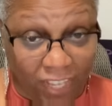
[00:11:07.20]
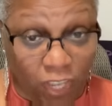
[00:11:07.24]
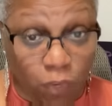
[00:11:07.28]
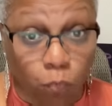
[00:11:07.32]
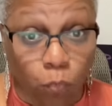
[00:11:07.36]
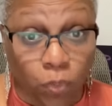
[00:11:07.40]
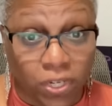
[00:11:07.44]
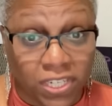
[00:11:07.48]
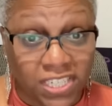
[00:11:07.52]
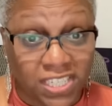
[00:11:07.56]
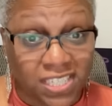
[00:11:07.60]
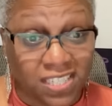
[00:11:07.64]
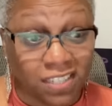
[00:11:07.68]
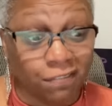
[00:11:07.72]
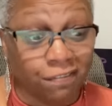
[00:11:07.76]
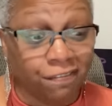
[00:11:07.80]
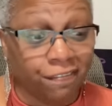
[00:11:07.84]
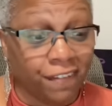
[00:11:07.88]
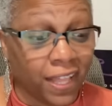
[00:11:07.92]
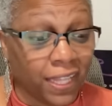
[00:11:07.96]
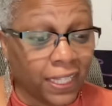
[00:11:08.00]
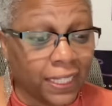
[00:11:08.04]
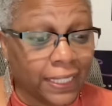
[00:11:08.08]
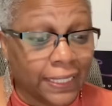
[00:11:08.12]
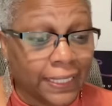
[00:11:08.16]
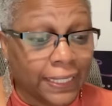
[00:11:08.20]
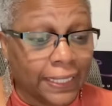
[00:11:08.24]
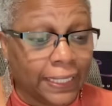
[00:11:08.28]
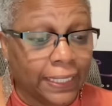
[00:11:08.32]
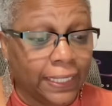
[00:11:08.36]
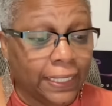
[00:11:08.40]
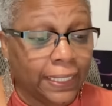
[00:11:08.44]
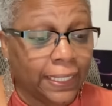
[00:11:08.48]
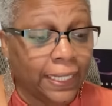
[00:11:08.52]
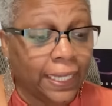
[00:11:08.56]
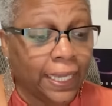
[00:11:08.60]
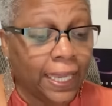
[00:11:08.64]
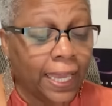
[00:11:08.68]
which is a
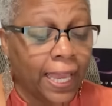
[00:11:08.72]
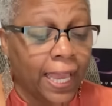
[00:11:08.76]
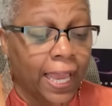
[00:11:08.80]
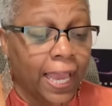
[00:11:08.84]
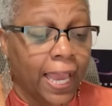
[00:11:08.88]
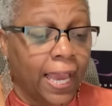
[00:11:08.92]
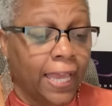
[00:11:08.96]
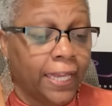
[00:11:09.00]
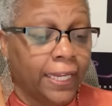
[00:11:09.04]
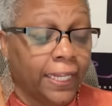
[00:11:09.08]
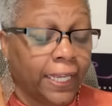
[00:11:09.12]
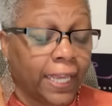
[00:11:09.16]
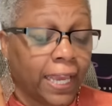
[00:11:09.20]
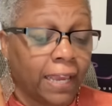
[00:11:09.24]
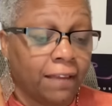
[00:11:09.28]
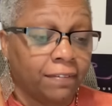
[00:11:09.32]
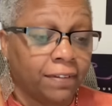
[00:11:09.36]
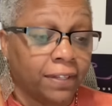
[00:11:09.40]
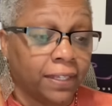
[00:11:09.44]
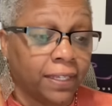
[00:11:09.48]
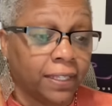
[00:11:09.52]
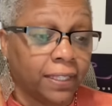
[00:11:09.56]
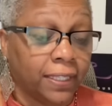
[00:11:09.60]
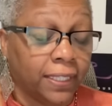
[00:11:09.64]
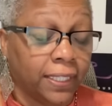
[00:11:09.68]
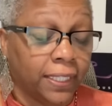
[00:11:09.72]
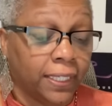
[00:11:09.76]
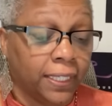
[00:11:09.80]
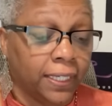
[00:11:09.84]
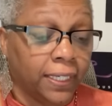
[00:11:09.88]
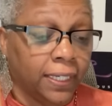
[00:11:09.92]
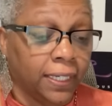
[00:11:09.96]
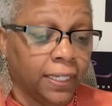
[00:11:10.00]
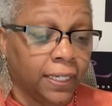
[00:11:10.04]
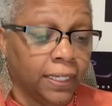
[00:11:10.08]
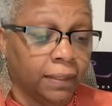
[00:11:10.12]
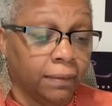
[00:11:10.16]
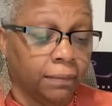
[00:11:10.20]
felony. And it gave
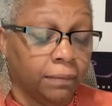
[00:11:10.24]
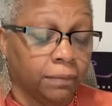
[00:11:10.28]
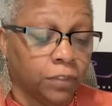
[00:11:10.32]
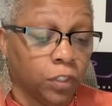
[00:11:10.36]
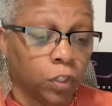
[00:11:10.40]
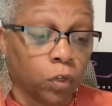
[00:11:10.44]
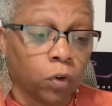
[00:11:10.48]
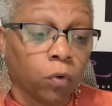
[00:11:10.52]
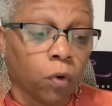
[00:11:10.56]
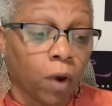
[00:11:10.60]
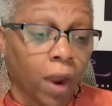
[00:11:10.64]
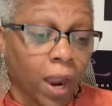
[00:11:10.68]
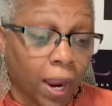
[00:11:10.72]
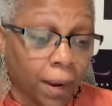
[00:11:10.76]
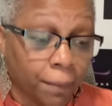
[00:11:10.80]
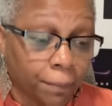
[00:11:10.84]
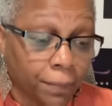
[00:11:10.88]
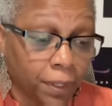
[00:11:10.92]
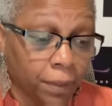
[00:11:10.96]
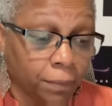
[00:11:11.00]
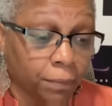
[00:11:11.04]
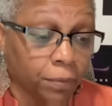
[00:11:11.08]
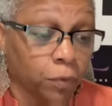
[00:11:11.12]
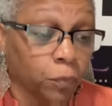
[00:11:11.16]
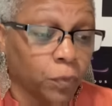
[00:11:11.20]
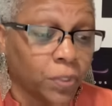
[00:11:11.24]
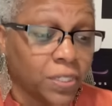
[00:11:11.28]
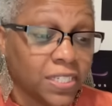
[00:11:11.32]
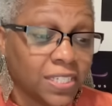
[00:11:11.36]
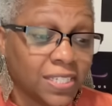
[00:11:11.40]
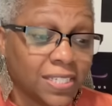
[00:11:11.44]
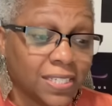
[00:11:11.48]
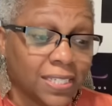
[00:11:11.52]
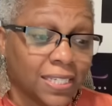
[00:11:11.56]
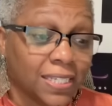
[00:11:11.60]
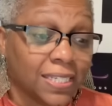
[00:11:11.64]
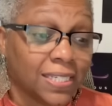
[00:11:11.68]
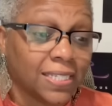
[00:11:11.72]
the crime number, which
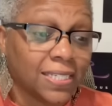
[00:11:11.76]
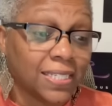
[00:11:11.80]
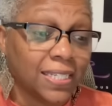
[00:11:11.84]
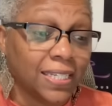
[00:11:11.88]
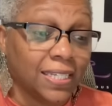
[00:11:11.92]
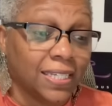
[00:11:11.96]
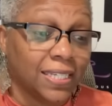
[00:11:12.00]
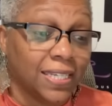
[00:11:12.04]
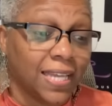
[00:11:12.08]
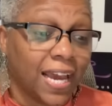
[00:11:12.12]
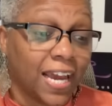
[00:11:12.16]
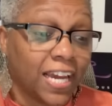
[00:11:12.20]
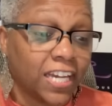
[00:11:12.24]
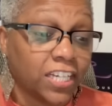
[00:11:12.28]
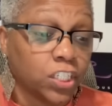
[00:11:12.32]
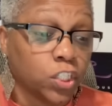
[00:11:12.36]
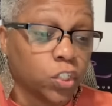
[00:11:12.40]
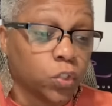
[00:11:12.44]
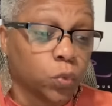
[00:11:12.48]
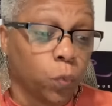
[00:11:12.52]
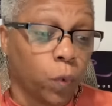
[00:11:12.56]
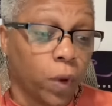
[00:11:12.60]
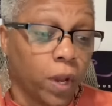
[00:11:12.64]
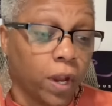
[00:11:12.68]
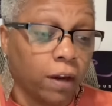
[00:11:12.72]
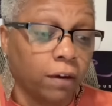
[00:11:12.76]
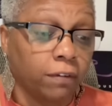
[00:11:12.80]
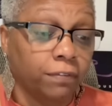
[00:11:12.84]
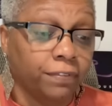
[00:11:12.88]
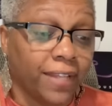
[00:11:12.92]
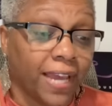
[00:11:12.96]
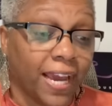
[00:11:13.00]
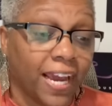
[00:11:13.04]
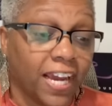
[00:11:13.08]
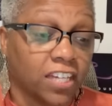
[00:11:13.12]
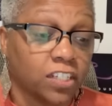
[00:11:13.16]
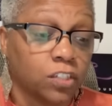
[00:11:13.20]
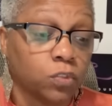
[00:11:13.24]
is
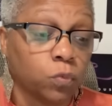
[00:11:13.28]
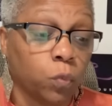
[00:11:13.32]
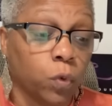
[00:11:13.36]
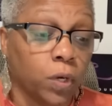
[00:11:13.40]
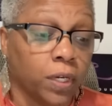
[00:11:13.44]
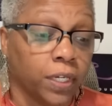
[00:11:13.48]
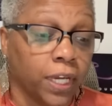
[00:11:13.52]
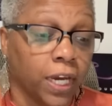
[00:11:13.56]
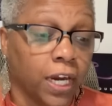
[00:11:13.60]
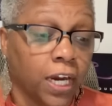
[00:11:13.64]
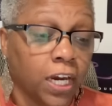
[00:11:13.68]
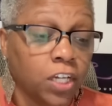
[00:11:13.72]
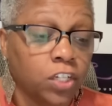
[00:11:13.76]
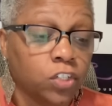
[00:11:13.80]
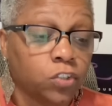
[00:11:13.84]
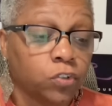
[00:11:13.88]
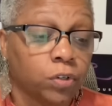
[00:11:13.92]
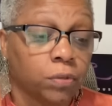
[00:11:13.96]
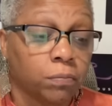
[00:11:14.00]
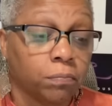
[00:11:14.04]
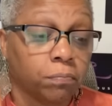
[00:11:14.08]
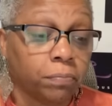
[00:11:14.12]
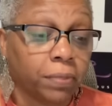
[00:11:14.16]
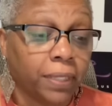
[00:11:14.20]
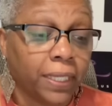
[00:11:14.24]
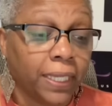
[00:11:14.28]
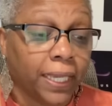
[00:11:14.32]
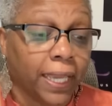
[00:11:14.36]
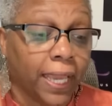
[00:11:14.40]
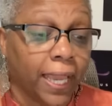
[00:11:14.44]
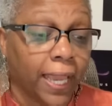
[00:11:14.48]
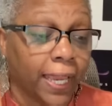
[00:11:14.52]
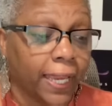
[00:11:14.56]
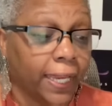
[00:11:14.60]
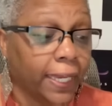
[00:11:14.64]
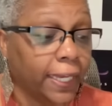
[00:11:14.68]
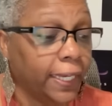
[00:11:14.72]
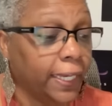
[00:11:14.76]

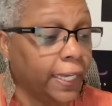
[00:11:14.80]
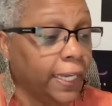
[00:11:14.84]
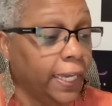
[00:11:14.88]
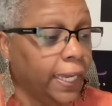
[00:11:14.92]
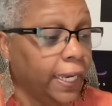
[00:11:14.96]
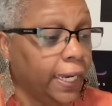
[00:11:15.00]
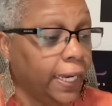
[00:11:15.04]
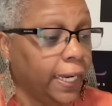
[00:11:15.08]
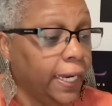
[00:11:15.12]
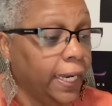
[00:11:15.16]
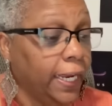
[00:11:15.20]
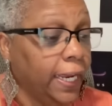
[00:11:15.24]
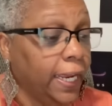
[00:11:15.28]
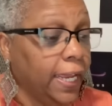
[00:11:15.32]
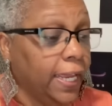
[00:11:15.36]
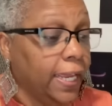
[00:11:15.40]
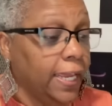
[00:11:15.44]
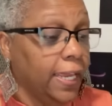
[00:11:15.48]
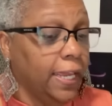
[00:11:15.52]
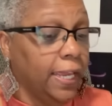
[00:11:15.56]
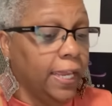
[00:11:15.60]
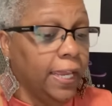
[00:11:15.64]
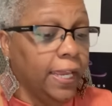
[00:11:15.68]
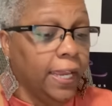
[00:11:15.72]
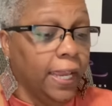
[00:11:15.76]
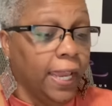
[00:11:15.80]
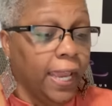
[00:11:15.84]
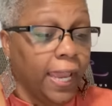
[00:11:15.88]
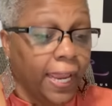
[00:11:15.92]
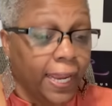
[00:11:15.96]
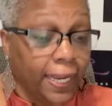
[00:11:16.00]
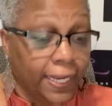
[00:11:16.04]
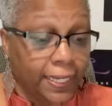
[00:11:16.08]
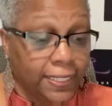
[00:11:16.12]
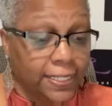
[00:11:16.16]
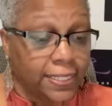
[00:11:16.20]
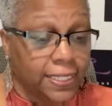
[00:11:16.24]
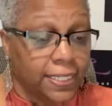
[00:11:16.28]

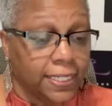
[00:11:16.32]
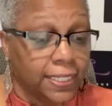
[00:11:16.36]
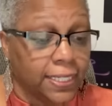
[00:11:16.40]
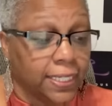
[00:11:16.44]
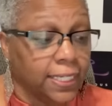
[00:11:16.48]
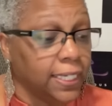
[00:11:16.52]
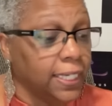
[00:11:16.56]
16-12-100BA8,